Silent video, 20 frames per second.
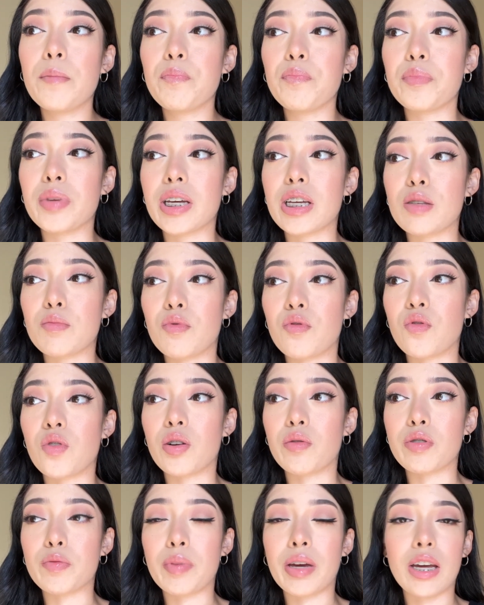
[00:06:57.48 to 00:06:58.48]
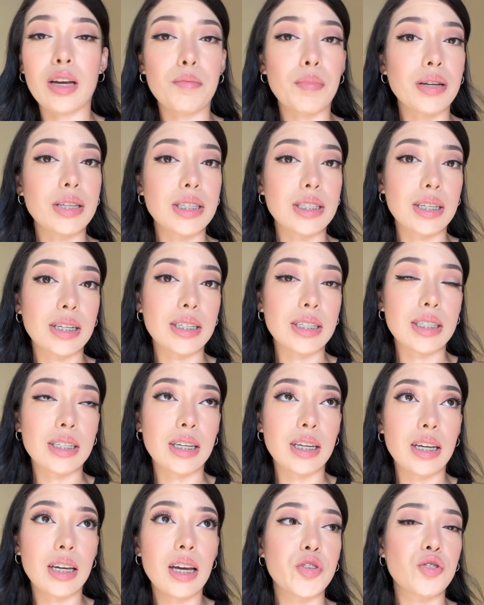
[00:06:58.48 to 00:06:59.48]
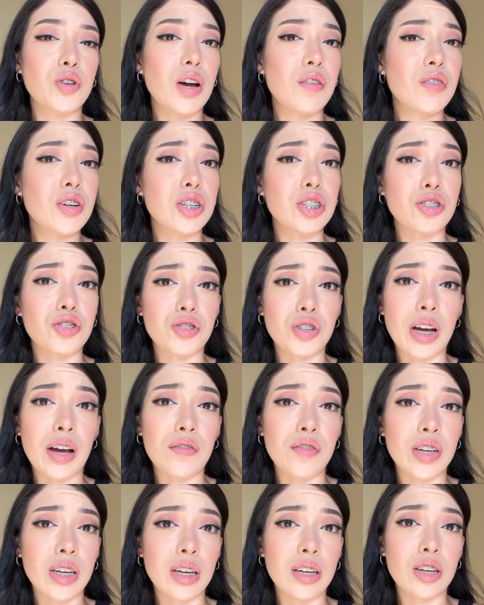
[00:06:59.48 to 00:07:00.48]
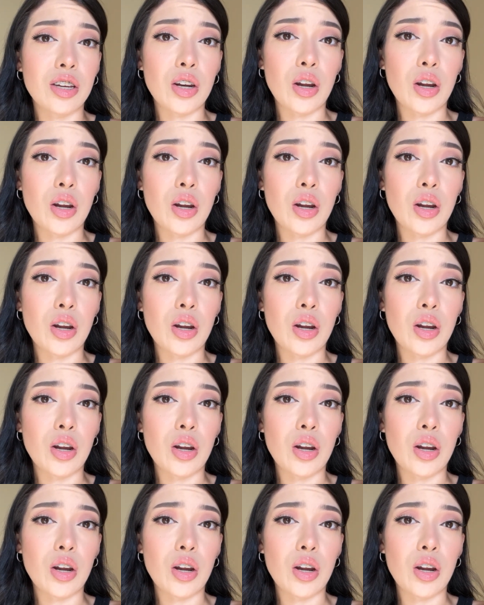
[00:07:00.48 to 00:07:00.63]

because before i was paying about 60 traffic is traffic you